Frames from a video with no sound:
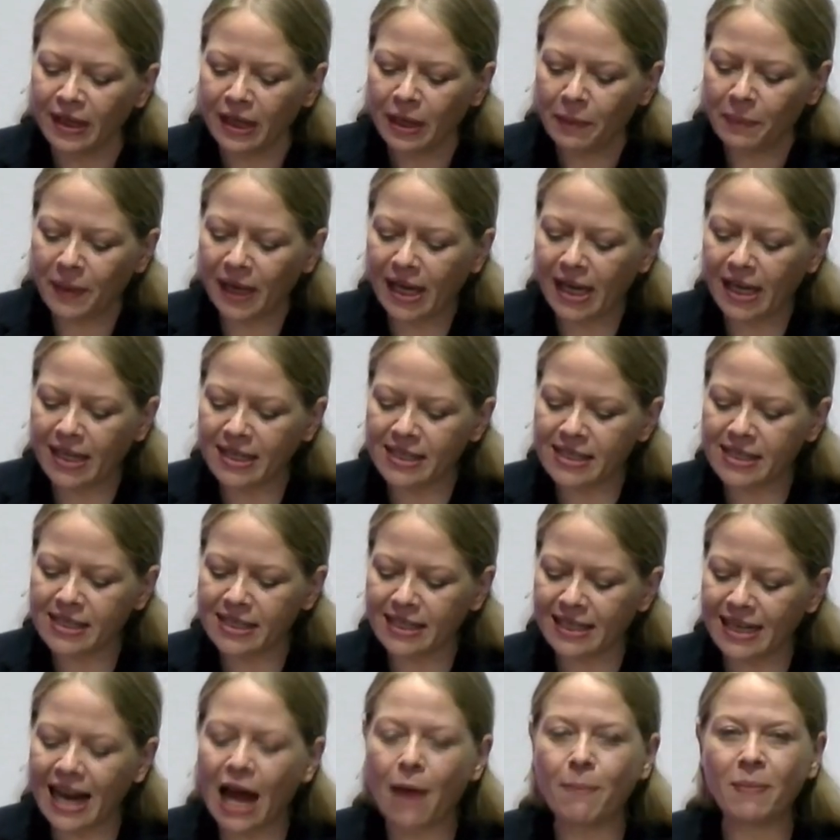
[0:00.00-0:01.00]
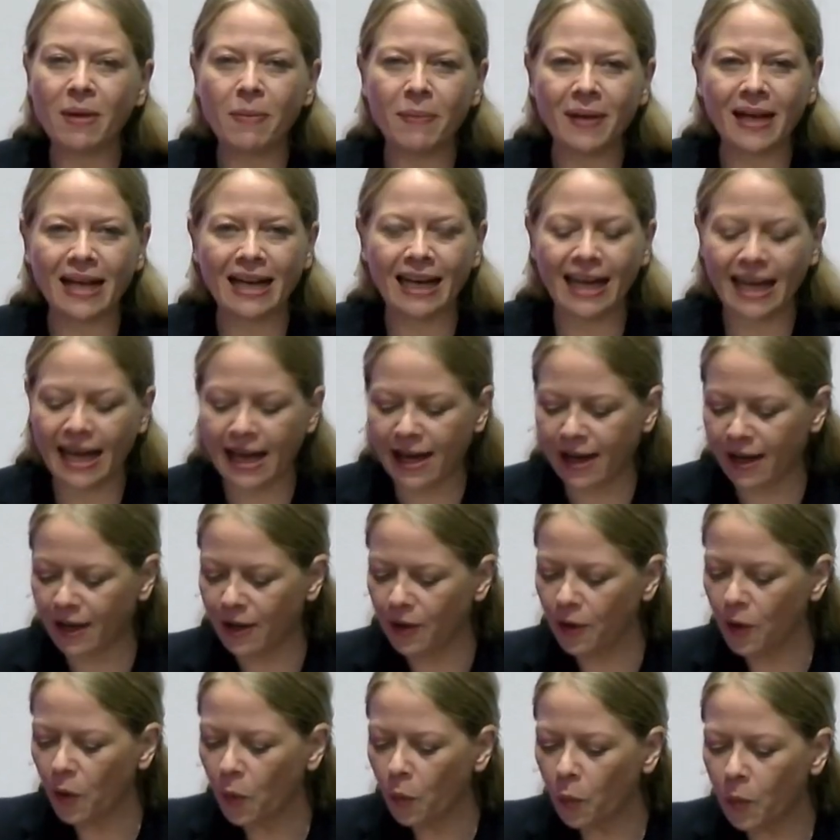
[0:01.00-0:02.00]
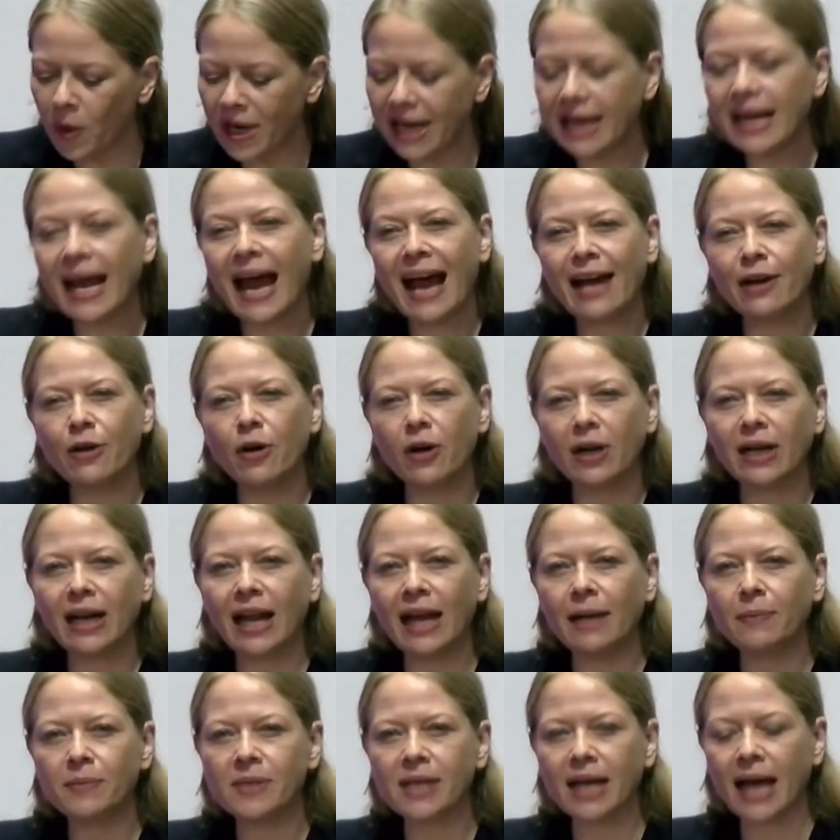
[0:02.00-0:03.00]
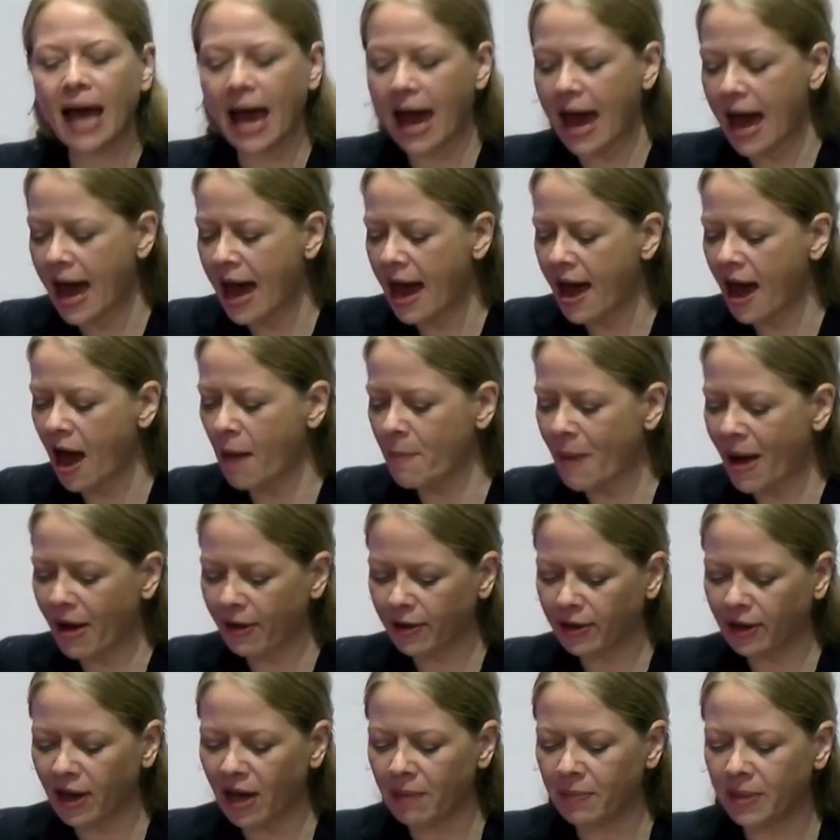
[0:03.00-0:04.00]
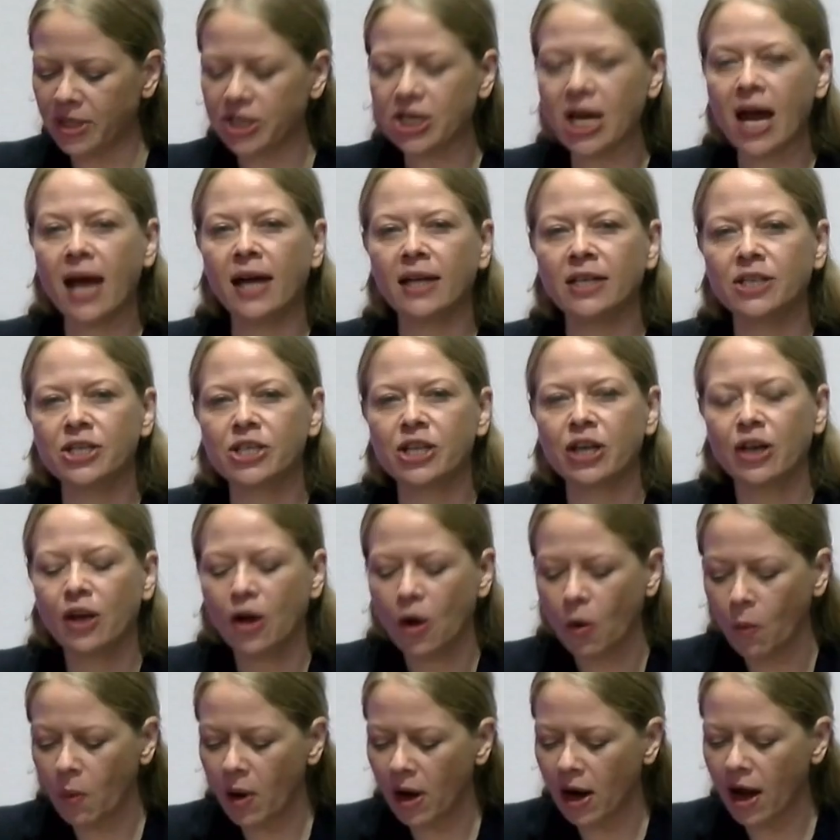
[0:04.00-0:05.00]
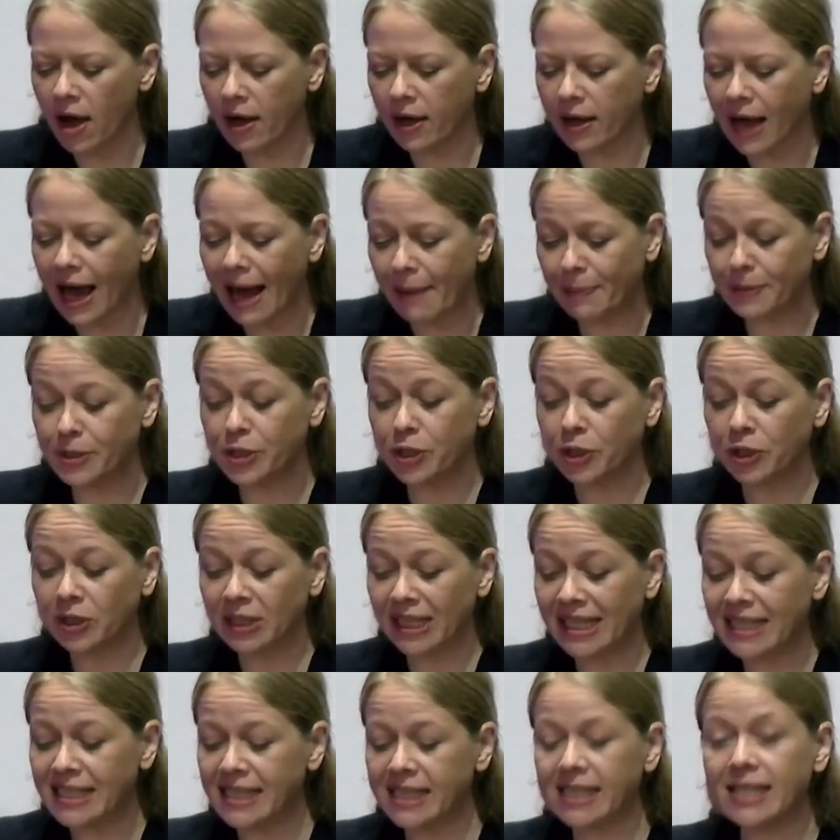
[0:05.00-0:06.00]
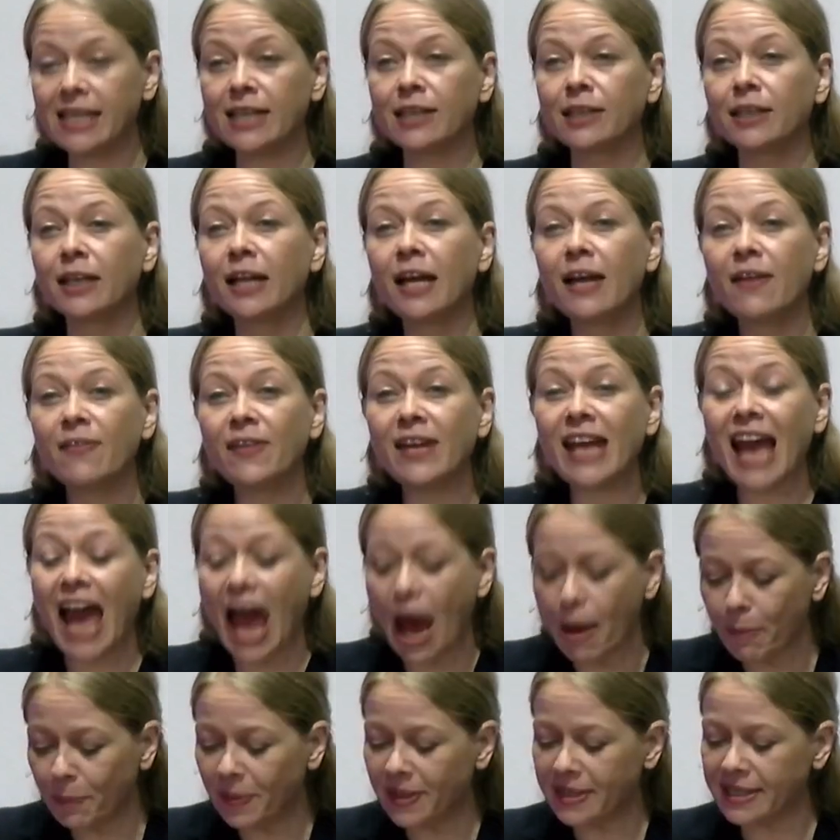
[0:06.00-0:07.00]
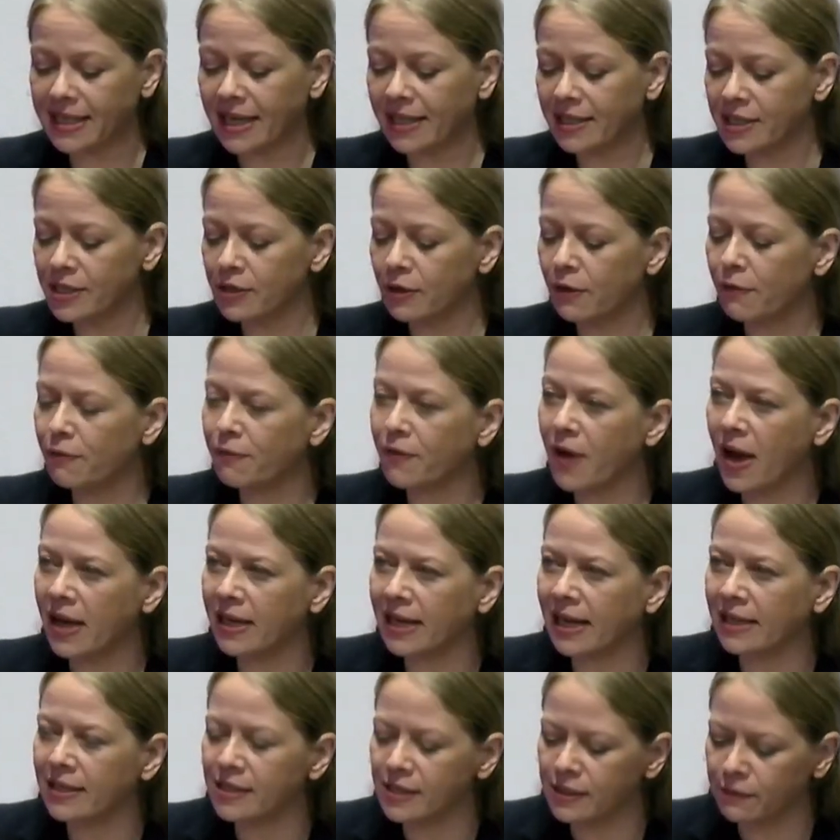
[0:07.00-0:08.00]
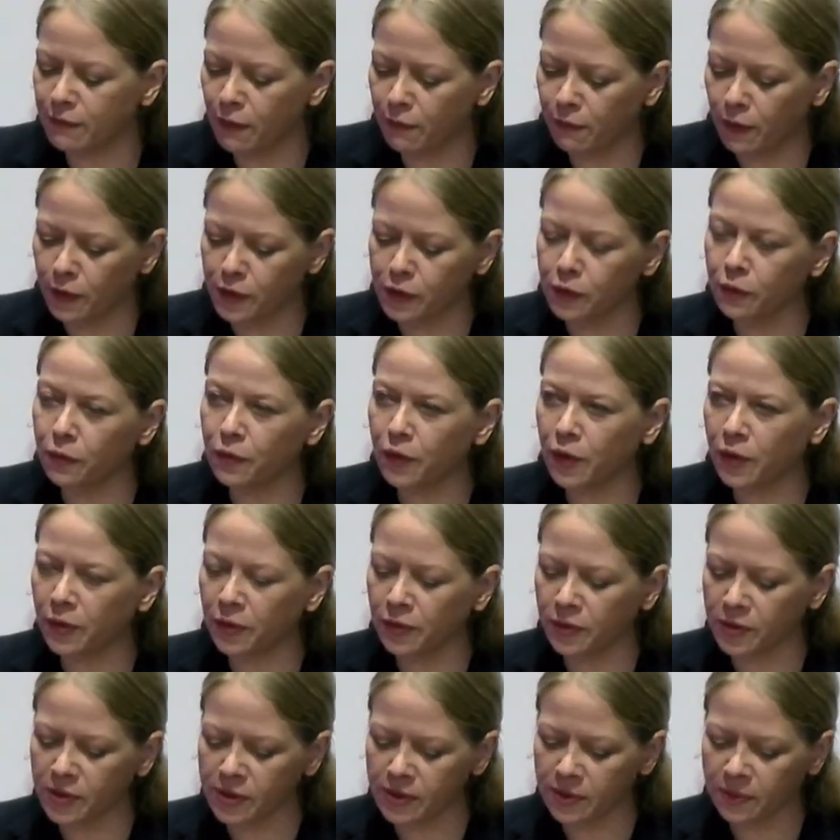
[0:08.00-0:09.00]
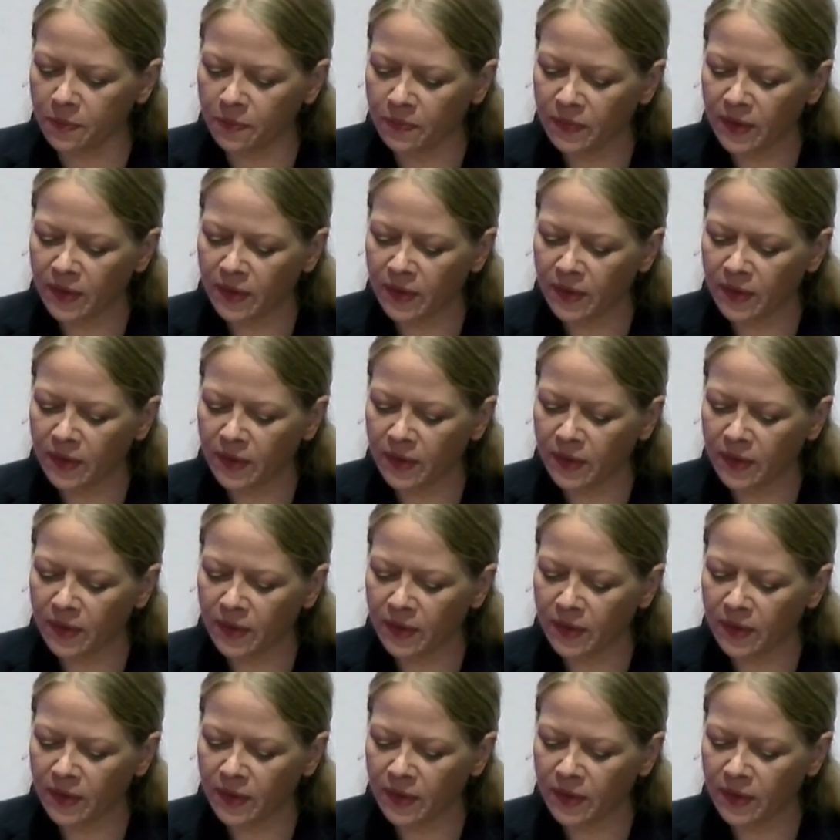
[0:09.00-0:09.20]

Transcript: Because let me be clear, we cannot claim to care about climate change while our capital is still the epicentre of finance for fossil fuels.